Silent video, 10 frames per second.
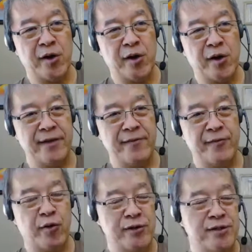Of
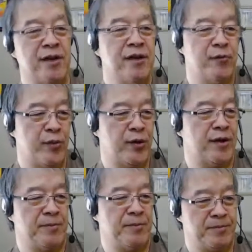course, we can
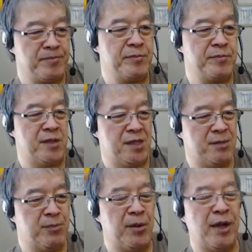
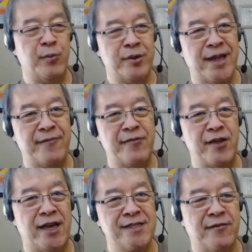display what that
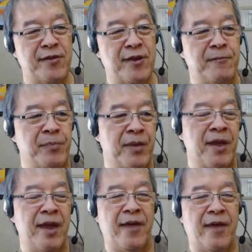philosophy and
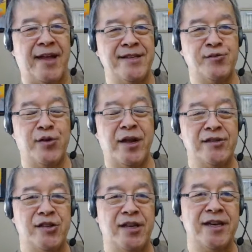that strategy
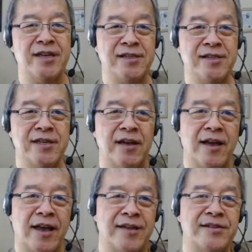is
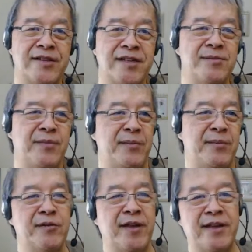and teach people
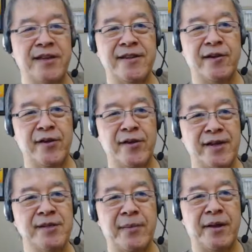that there is a
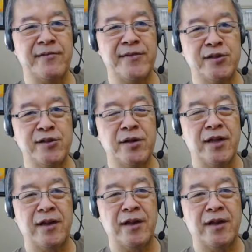benefit to it, and